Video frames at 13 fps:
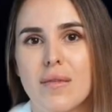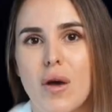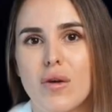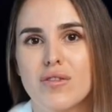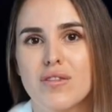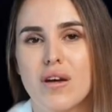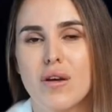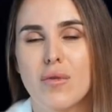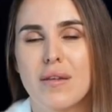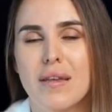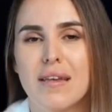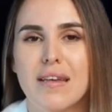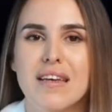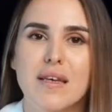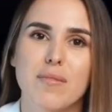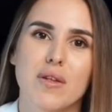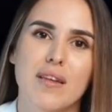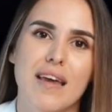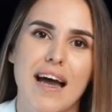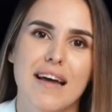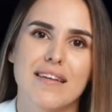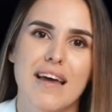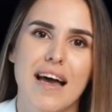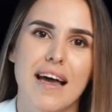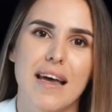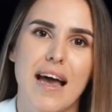Also, keep your
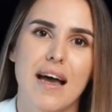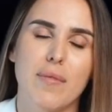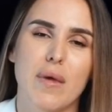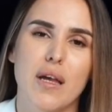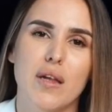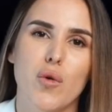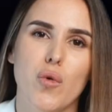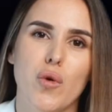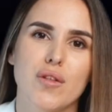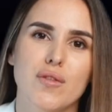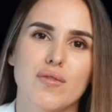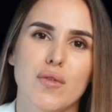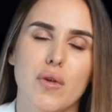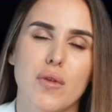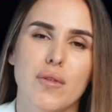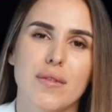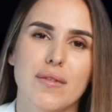gas tank at about a quarter full.